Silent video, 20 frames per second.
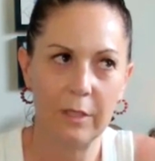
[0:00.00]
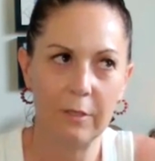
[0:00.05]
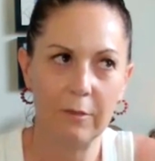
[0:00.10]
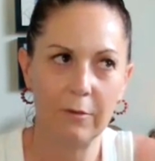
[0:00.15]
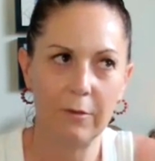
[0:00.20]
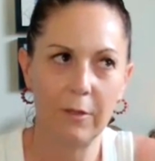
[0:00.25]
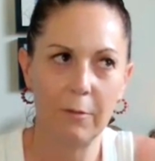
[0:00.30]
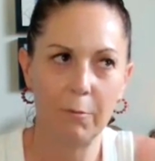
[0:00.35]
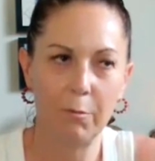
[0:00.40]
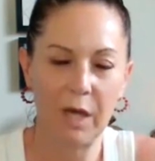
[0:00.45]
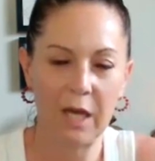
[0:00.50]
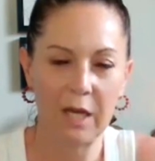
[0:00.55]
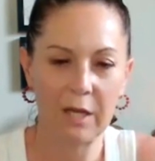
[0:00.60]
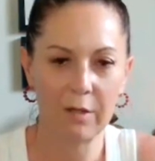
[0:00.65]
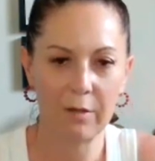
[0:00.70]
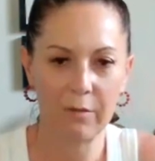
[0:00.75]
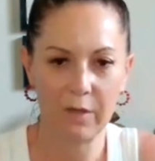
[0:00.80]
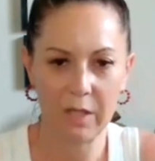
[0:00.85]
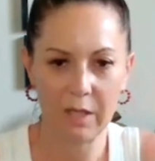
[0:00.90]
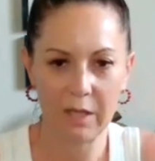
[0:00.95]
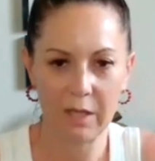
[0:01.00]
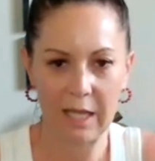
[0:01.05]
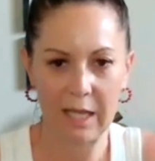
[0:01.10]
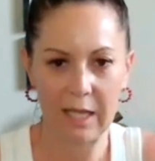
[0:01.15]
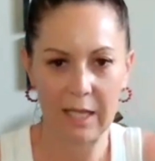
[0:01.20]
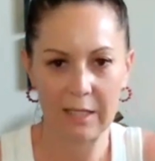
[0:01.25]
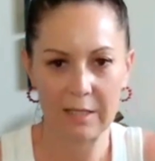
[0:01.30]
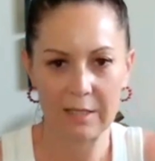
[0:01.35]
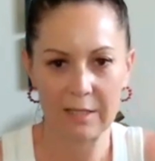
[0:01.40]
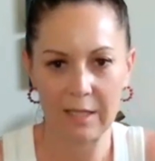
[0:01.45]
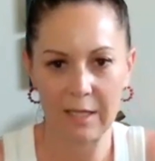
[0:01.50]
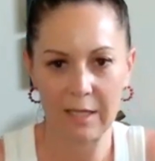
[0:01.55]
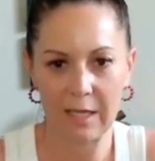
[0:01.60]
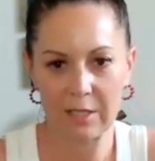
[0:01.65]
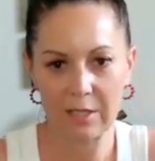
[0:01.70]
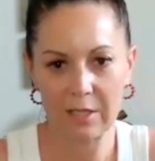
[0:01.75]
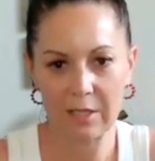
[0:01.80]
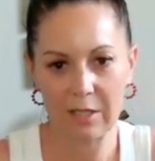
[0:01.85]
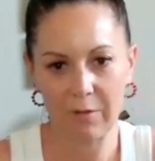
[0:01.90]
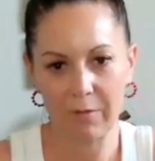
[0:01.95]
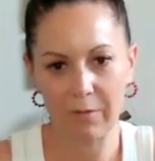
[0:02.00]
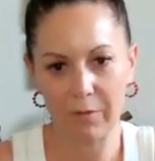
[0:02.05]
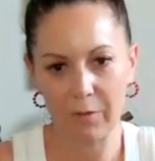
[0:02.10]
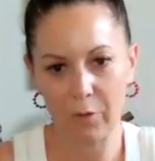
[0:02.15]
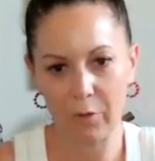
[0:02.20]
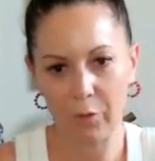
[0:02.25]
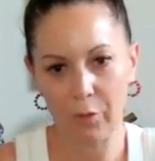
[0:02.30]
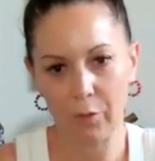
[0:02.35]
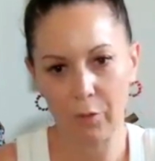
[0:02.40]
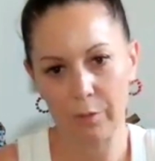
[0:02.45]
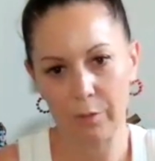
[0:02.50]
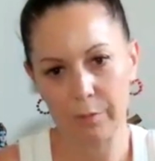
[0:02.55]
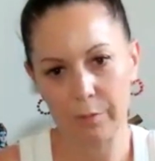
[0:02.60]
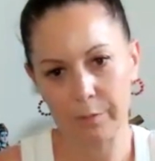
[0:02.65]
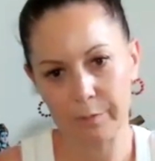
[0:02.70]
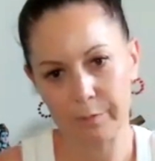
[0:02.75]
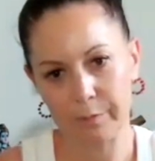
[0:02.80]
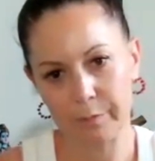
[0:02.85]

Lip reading: Feel the back of the legs against the floor.